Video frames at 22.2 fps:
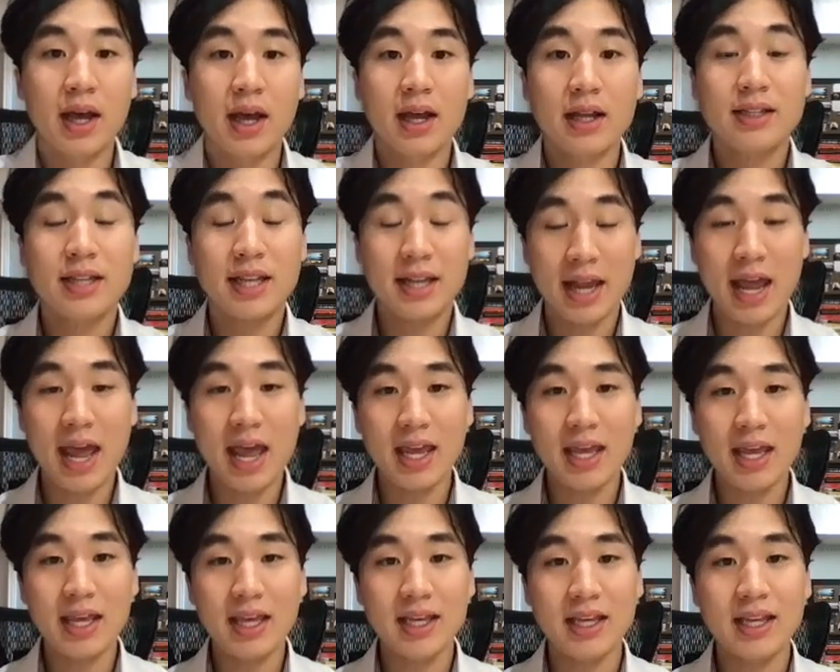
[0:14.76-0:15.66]

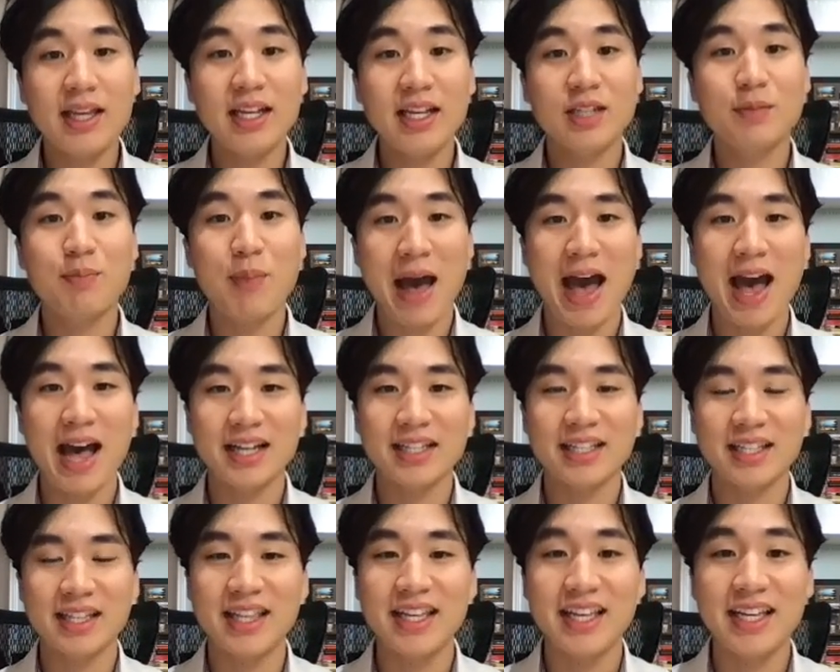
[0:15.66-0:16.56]
today he's
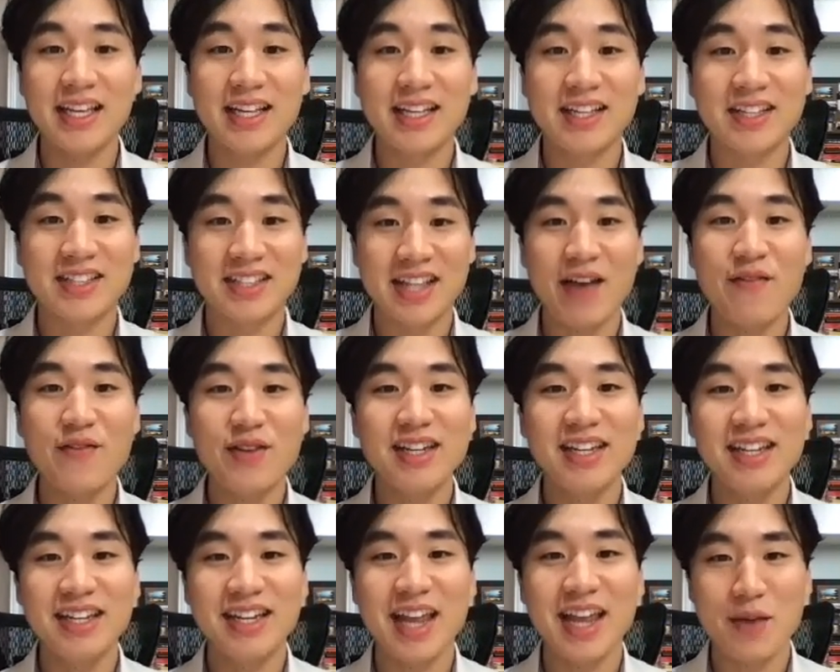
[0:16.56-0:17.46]
passed the
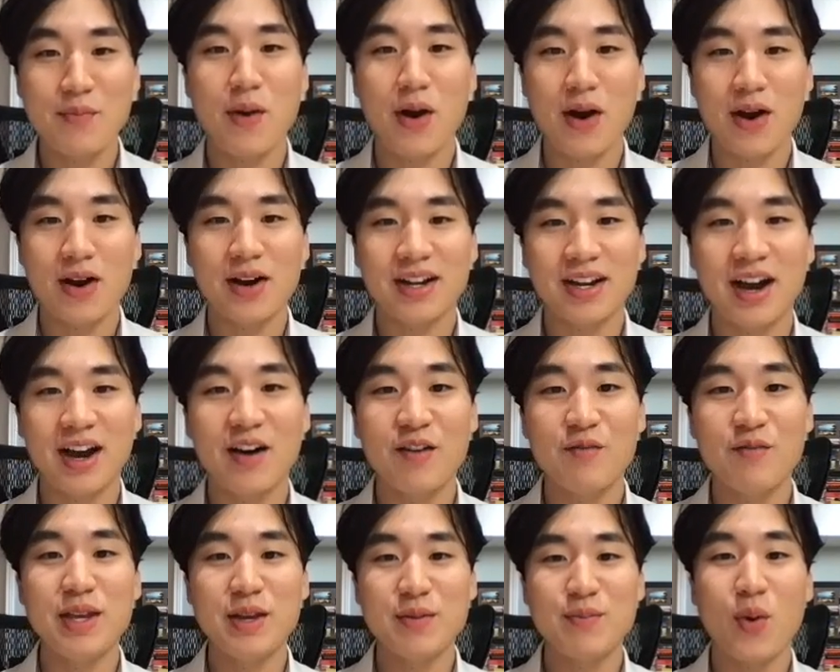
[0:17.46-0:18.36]
70 day mark of
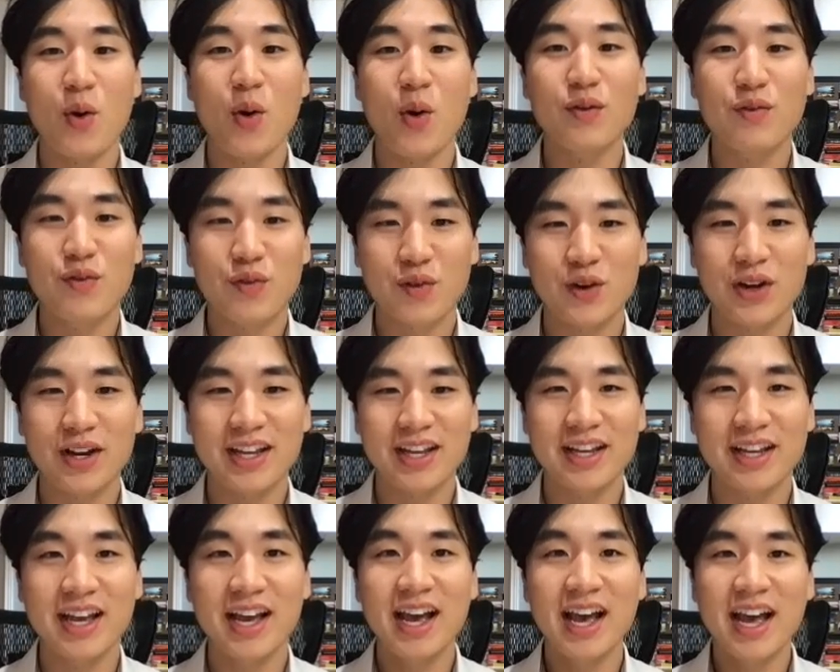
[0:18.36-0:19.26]
being porn
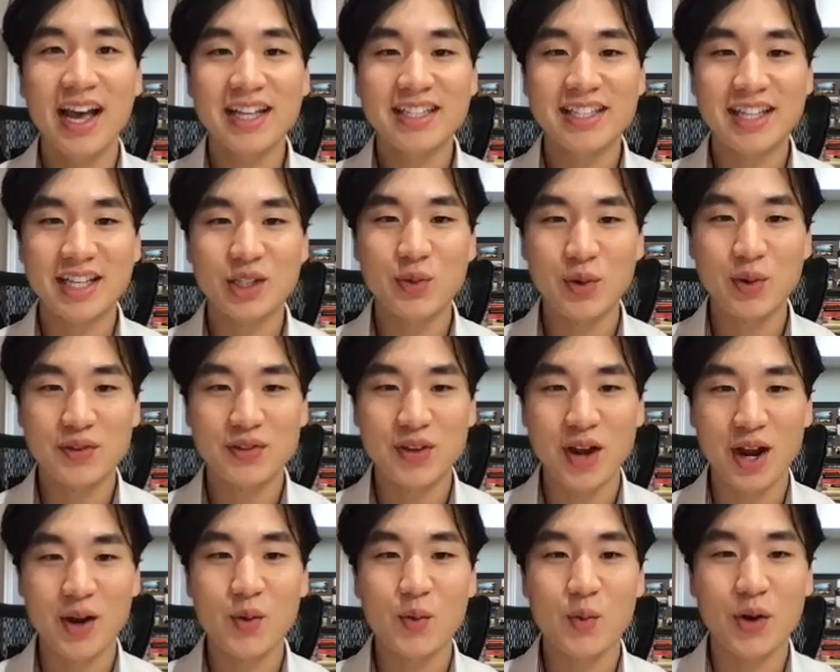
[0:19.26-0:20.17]
free since we
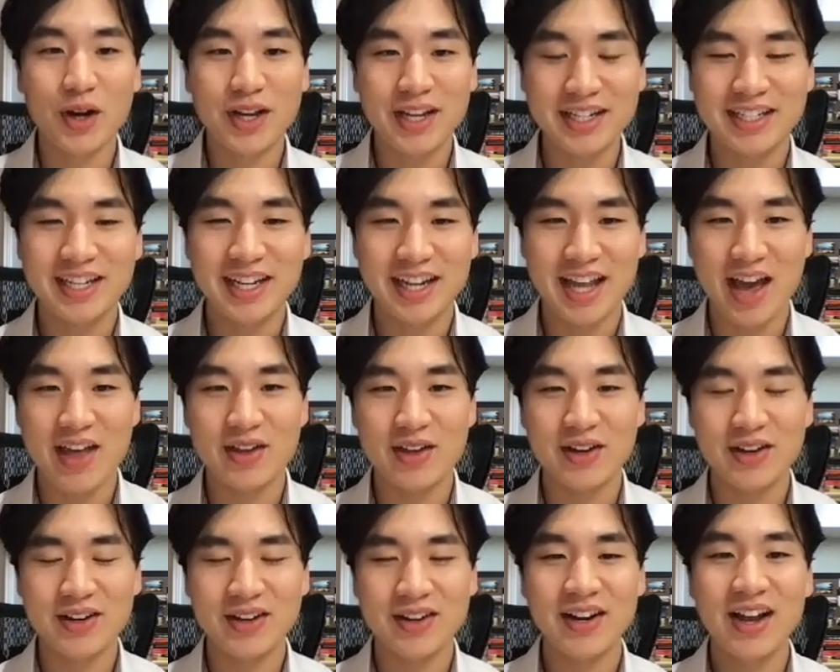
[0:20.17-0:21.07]
started working
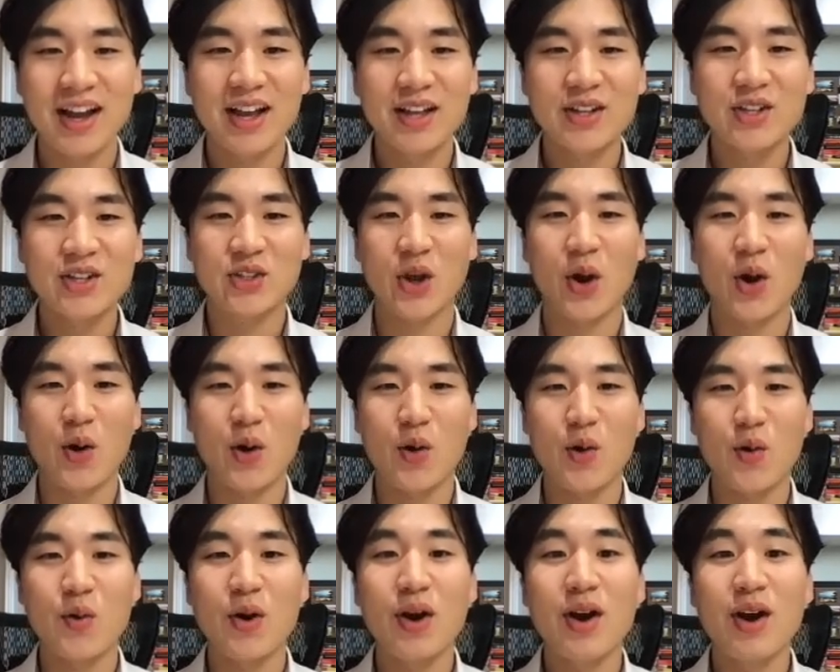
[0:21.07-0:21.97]
together.
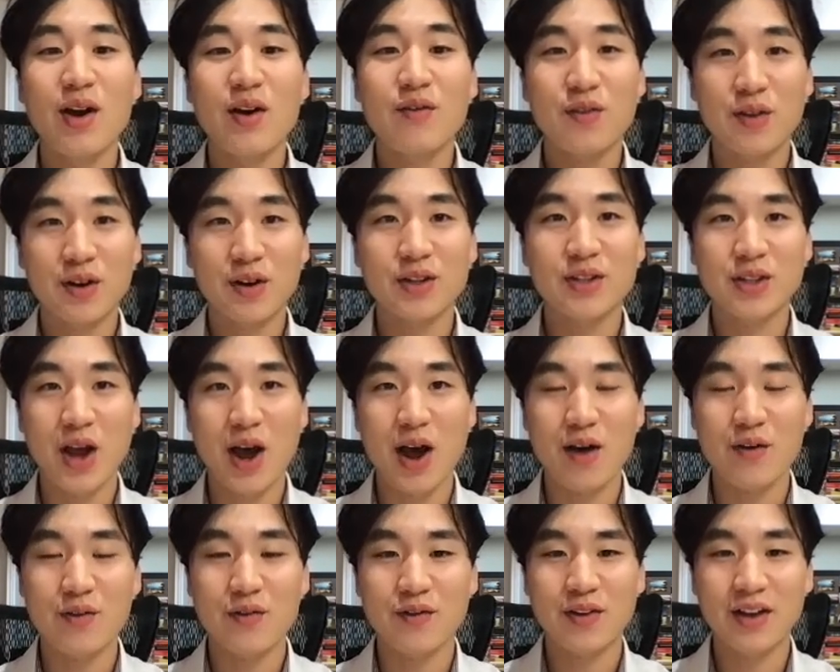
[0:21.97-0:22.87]
So, first
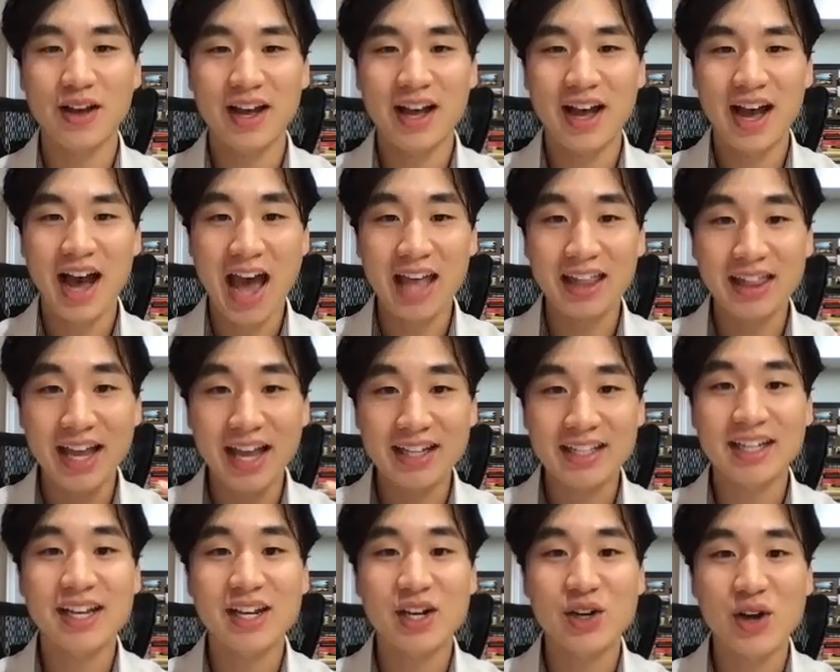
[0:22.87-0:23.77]
off, I'd like
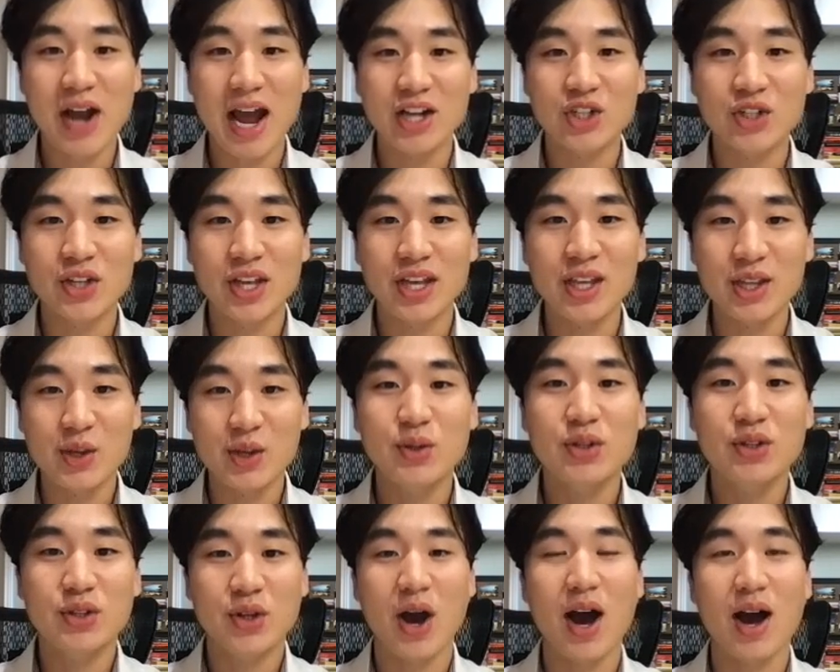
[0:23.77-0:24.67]
to congratulate you,
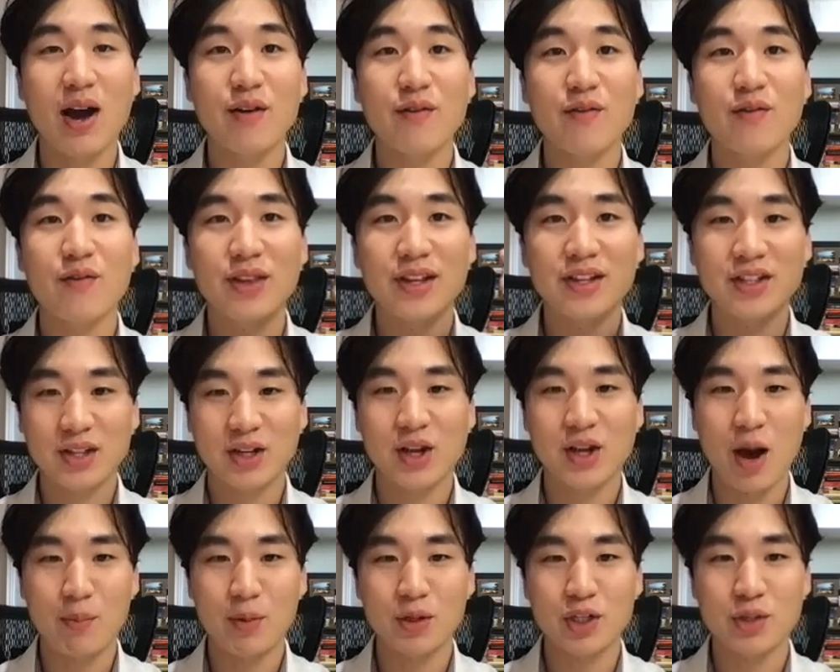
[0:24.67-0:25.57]
Scott, for this
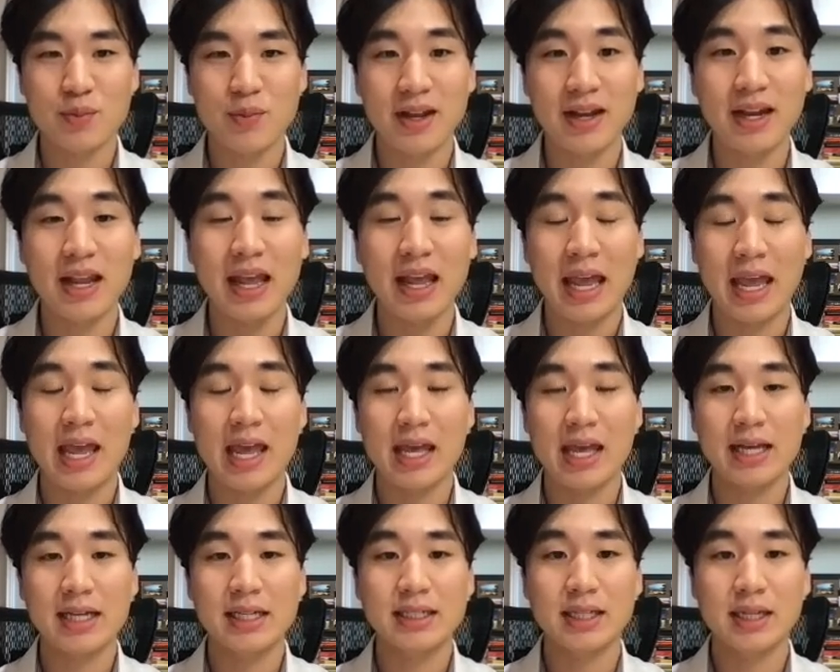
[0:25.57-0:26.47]
accomplishment.
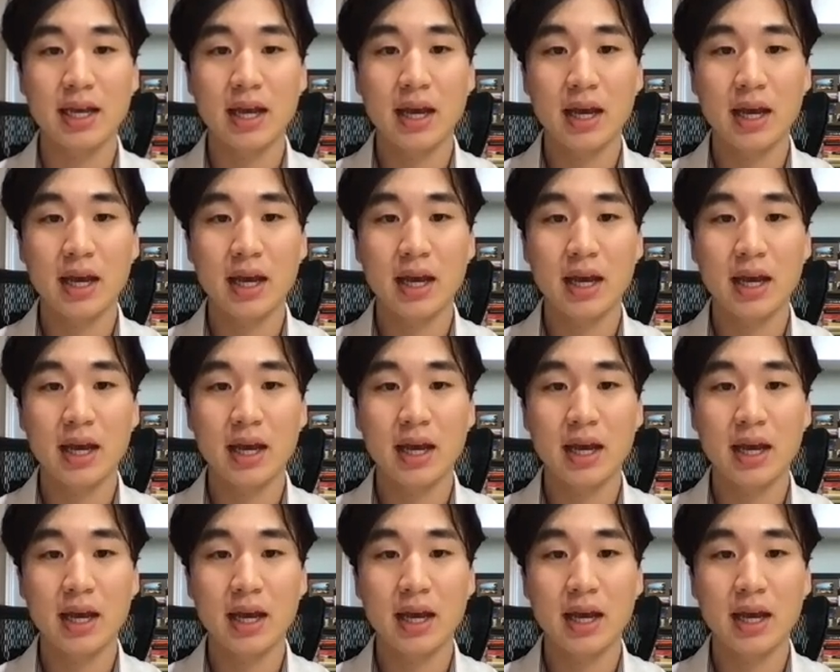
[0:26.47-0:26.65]
And